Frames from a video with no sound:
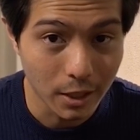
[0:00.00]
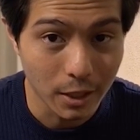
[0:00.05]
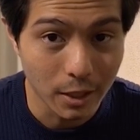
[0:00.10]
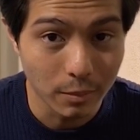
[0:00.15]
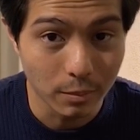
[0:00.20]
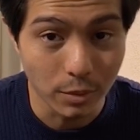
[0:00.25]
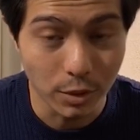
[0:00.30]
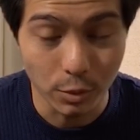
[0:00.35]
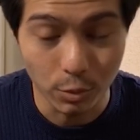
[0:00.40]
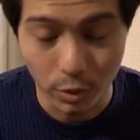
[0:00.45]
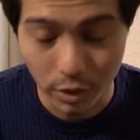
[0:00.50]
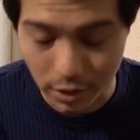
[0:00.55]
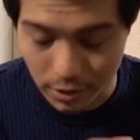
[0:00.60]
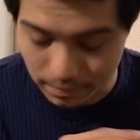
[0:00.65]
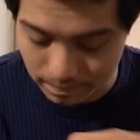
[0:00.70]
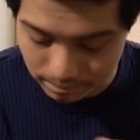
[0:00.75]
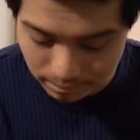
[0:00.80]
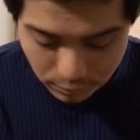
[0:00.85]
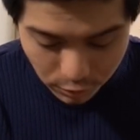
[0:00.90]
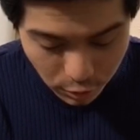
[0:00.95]
You want
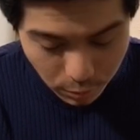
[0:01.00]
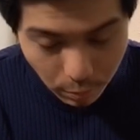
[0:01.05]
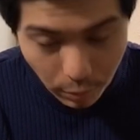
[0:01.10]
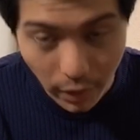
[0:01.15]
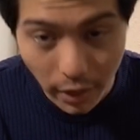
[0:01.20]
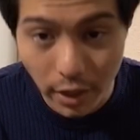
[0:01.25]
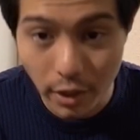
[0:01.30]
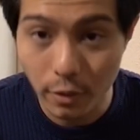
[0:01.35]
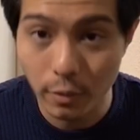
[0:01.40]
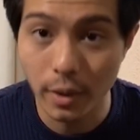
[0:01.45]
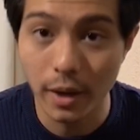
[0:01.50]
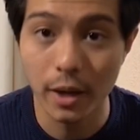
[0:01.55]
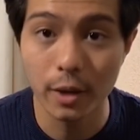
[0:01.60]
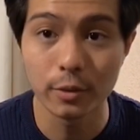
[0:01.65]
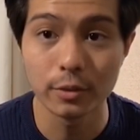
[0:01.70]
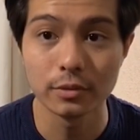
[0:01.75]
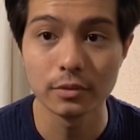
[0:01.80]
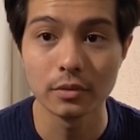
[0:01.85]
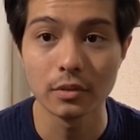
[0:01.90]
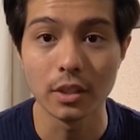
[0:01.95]
to spread it
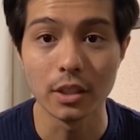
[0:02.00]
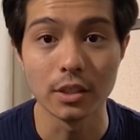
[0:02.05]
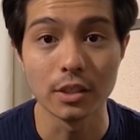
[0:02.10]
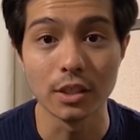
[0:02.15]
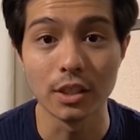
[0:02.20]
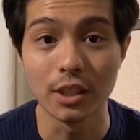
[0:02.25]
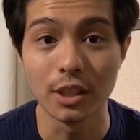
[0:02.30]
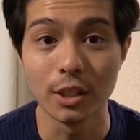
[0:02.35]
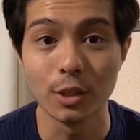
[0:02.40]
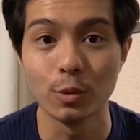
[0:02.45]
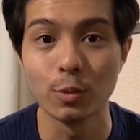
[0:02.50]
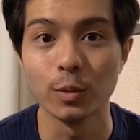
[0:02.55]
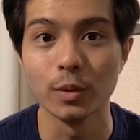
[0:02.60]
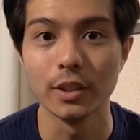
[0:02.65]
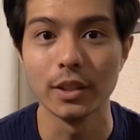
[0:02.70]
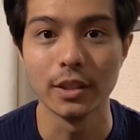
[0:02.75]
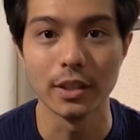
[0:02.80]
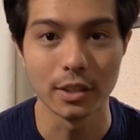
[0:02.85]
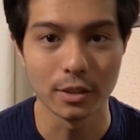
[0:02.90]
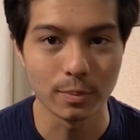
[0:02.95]
around as
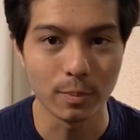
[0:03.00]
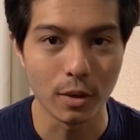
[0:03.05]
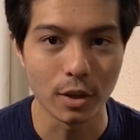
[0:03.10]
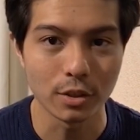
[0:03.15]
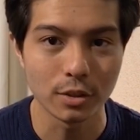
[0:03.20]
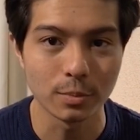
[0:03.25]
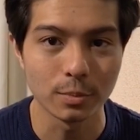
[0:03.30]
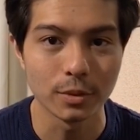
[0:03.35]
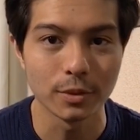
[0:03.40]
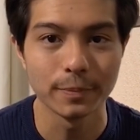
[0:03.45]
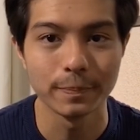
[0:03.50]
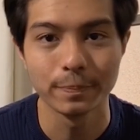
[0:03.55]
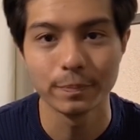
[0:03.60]
equally as possible.